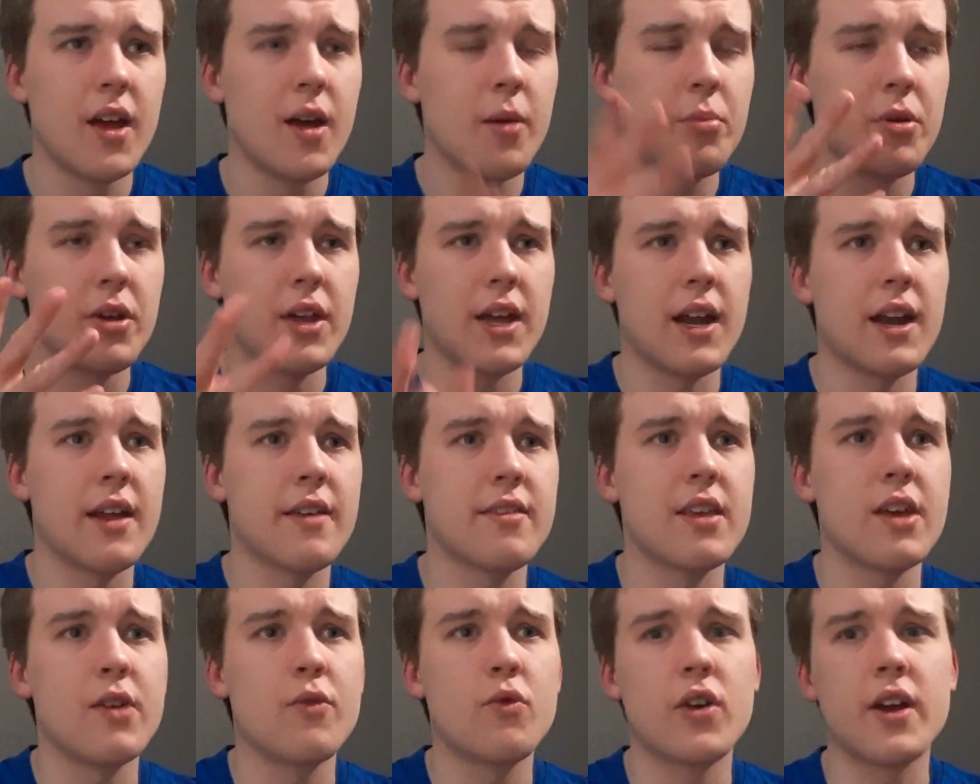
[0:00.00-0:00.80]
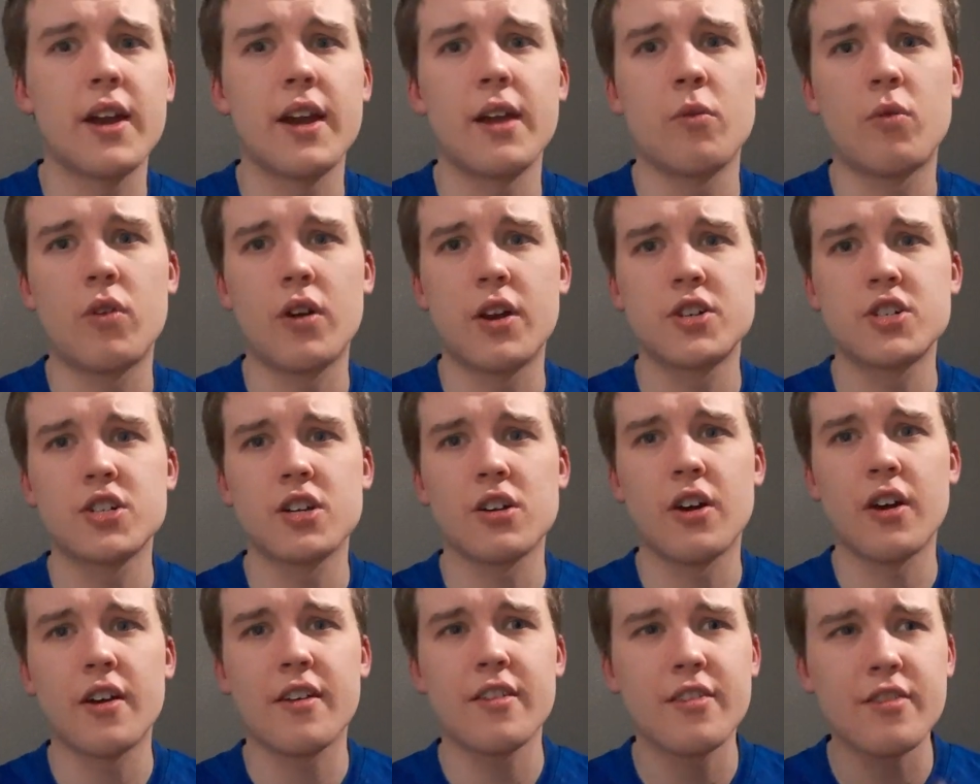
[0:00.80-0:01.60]
But yeah, let's see if we can hit 100
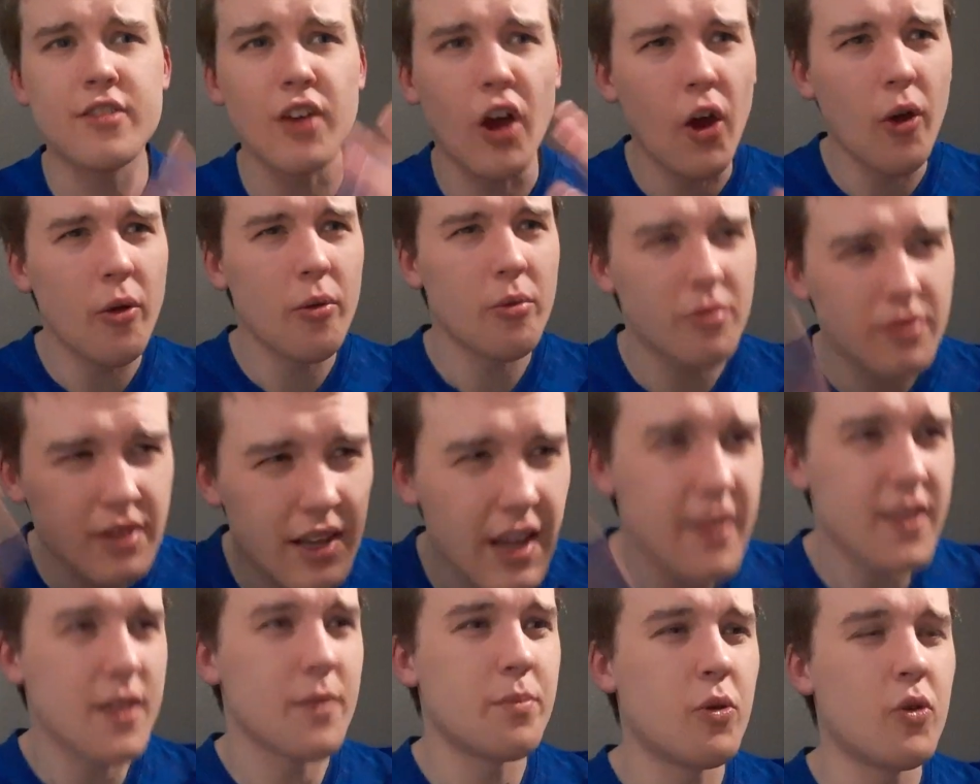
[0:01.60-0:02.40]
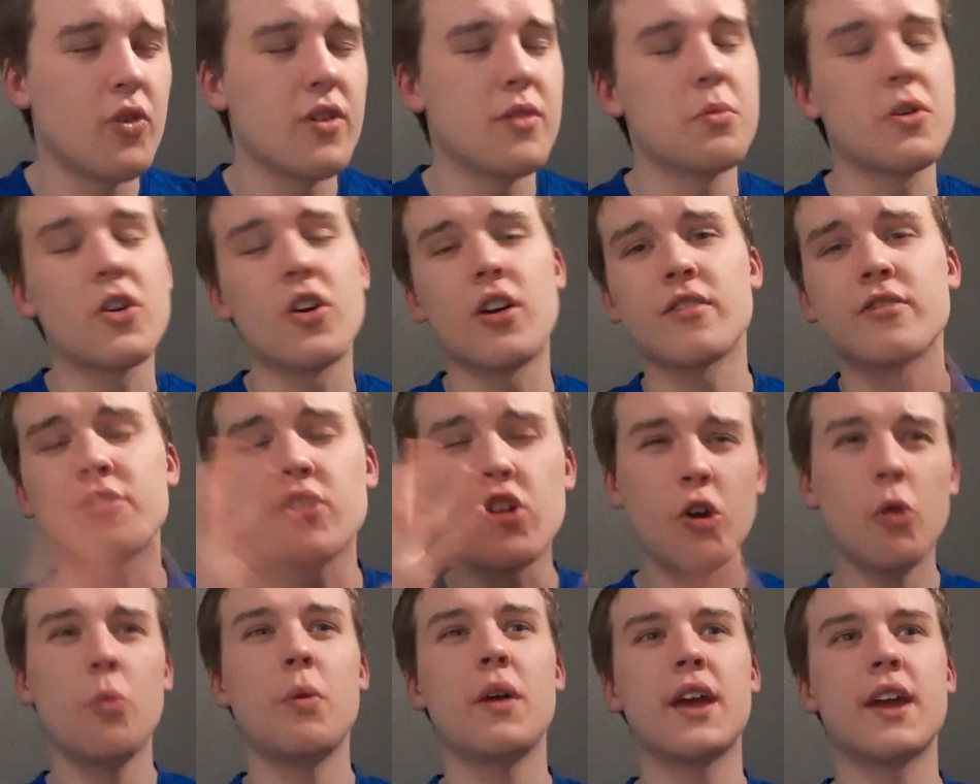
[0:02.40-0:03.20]
likes. So disappointed. We've got a
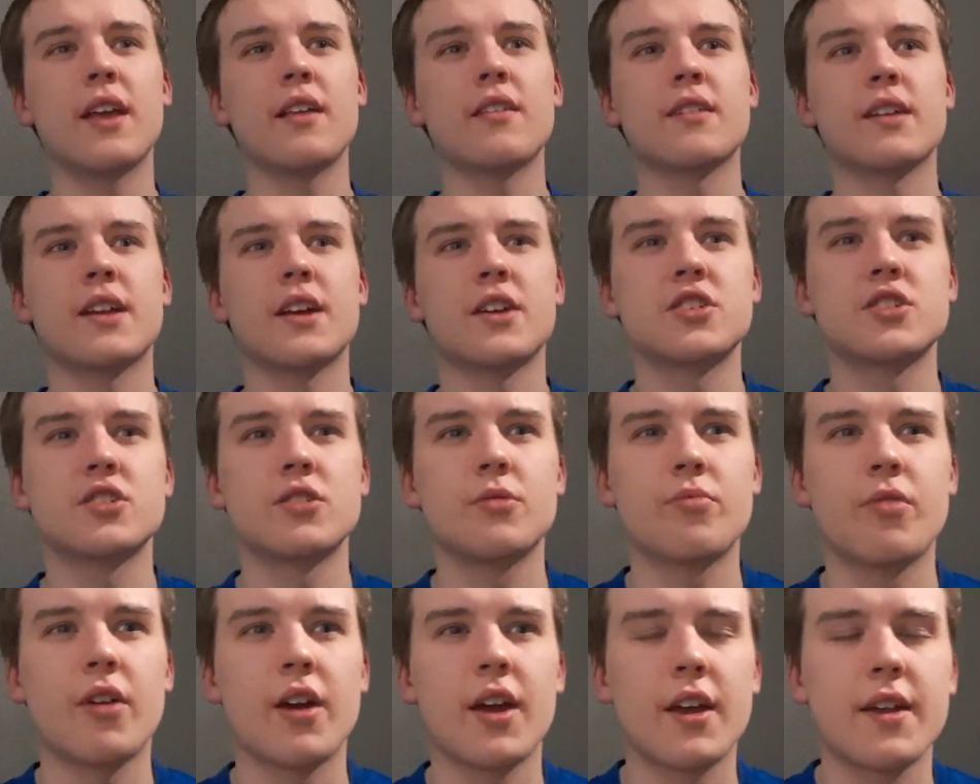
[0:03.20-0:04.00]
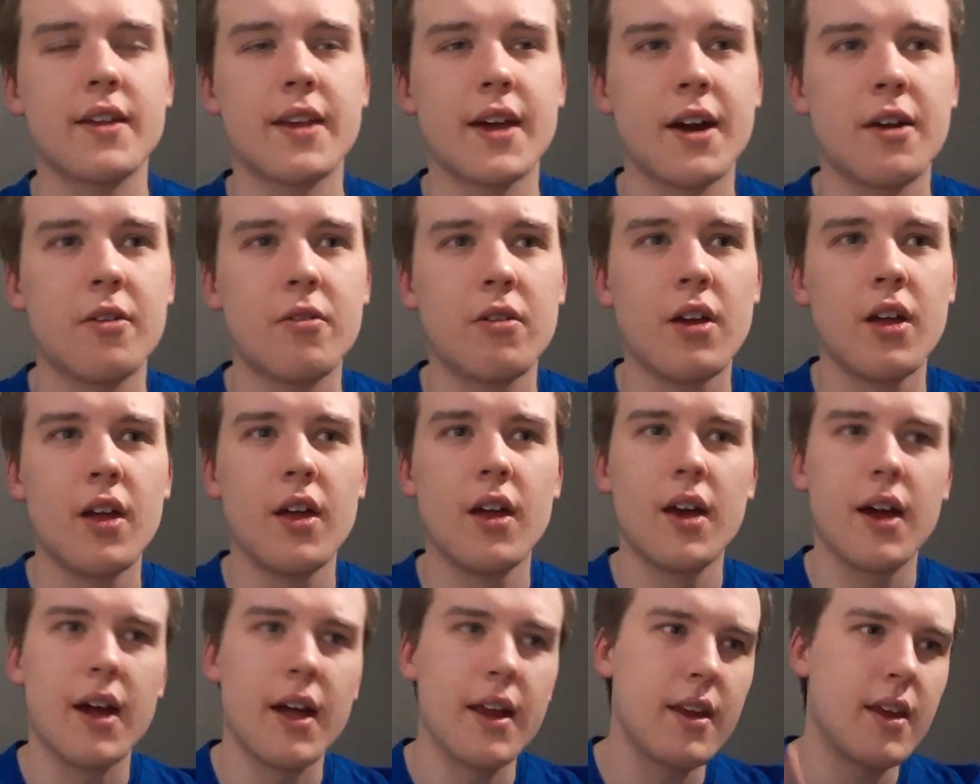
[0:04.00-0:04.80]
2-week international break now.
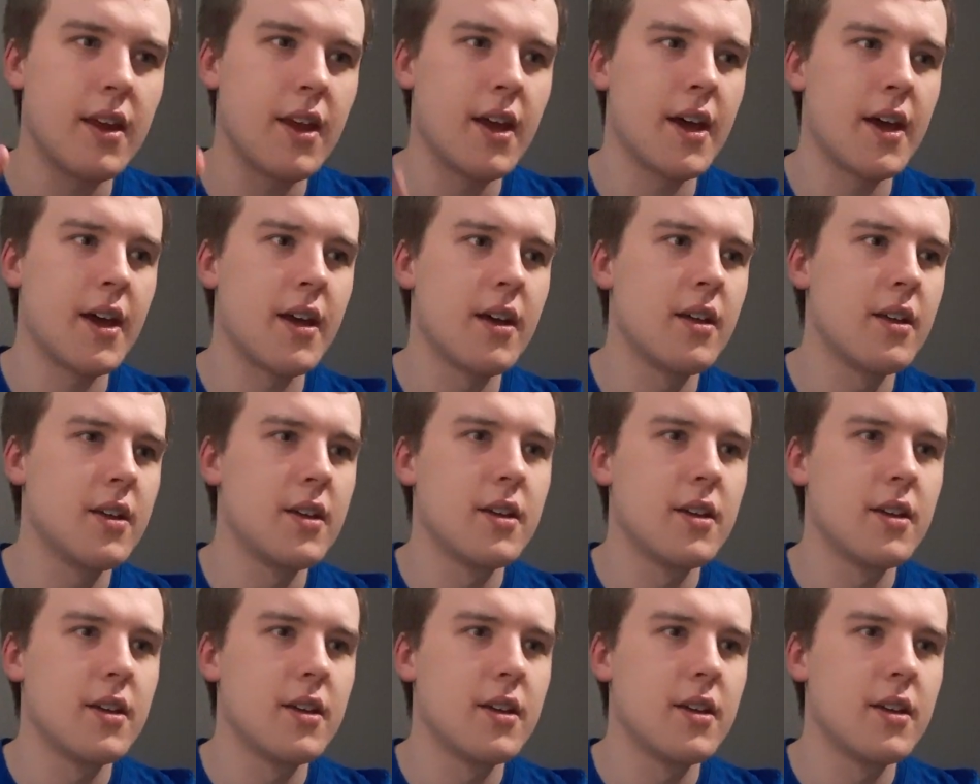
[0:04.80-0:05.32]
And yeah,